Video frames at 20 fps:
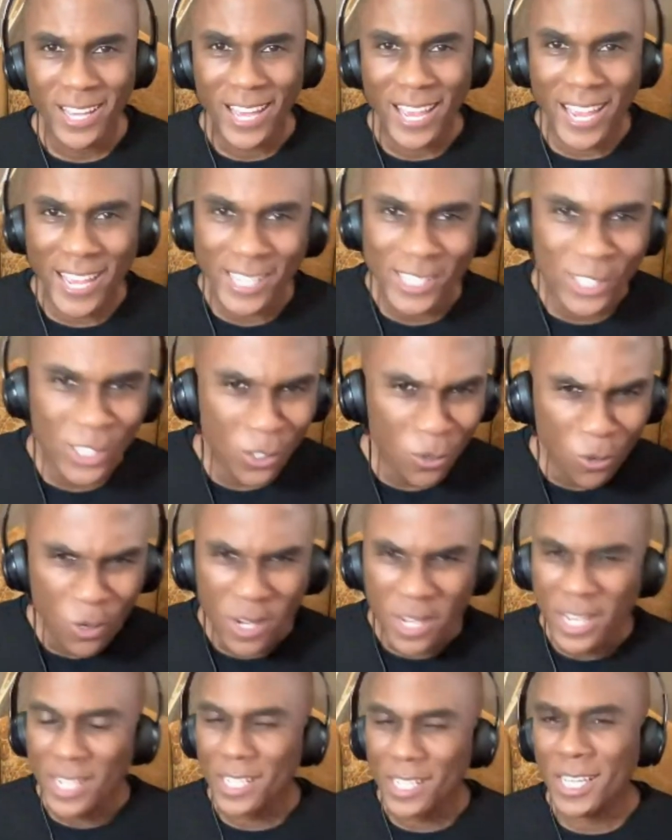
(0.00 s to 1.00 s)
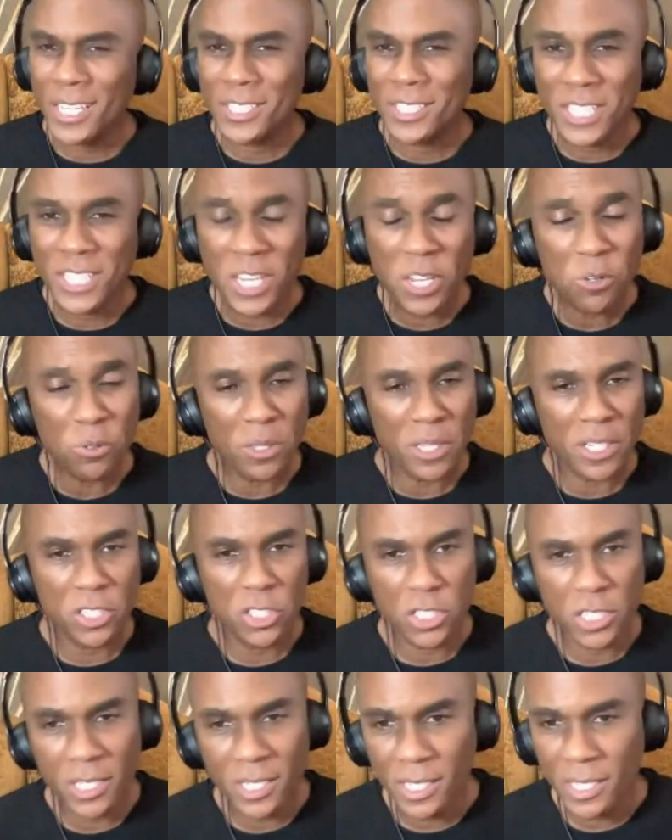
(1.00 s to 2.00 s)
And so continually,
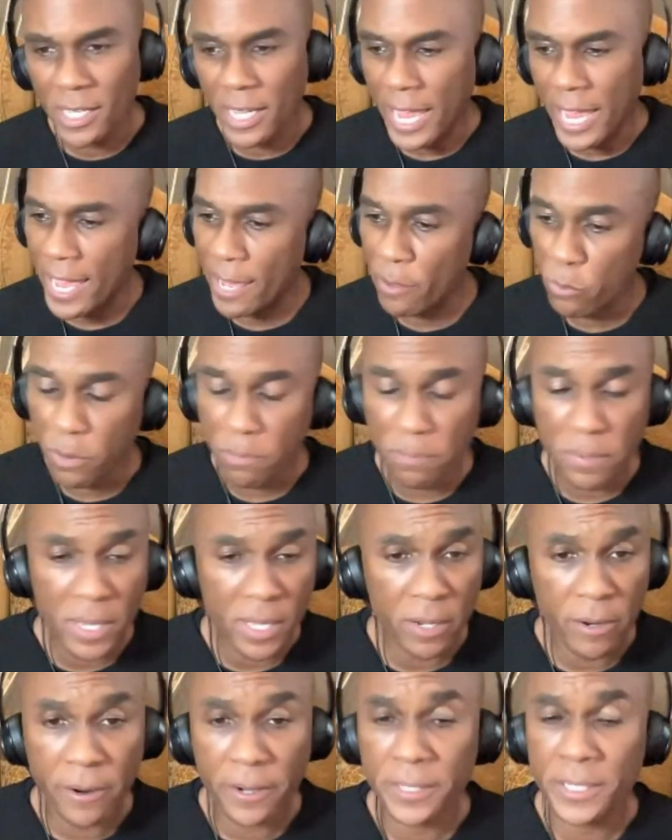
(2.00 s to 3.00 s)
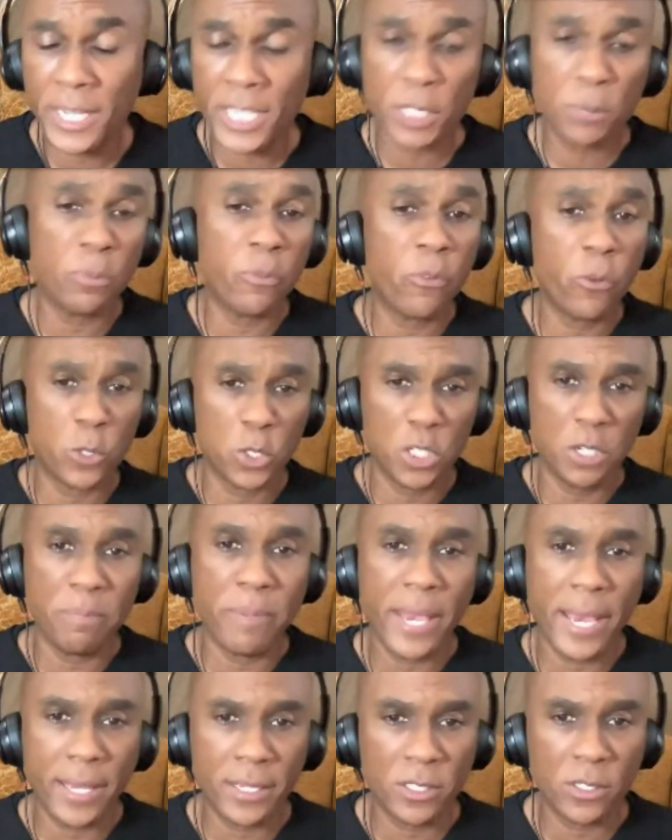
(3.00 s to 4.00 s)
she had repeated heart attacks before she
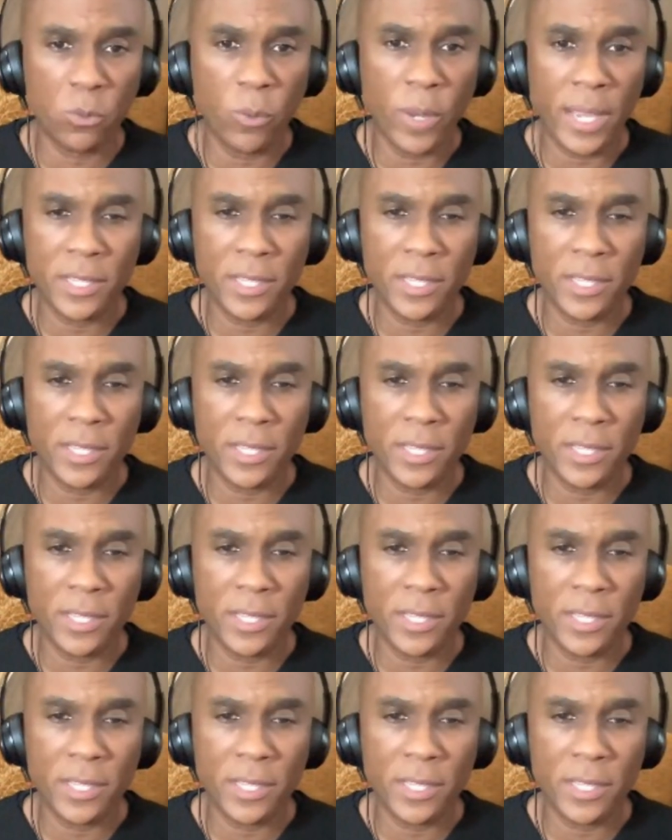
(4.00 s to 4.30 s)
passed away.